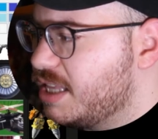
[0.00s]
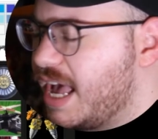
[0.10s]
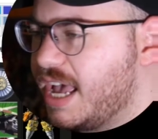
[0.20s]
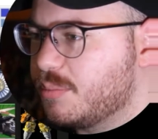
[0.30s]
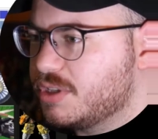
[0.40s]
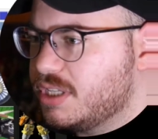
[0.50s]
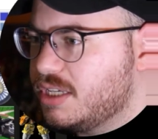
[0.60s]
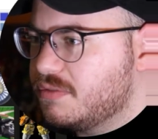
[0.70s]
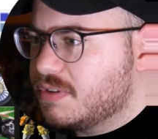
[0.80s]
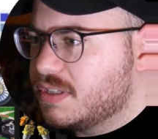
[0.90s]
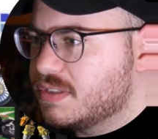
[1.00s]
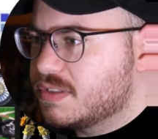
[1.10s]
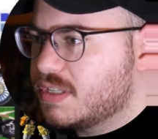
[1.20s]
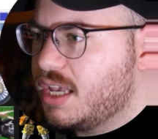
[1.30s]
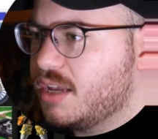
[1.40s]
that I believe
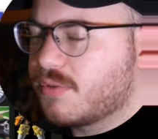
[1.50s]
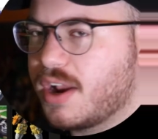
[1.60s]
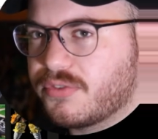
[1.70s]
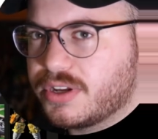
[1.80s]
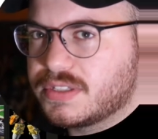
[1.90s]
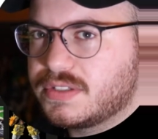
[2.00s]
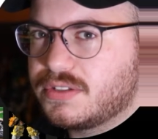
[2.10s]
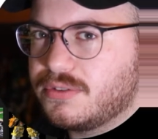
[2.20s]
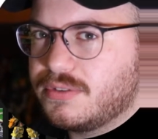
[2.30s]
is a reference to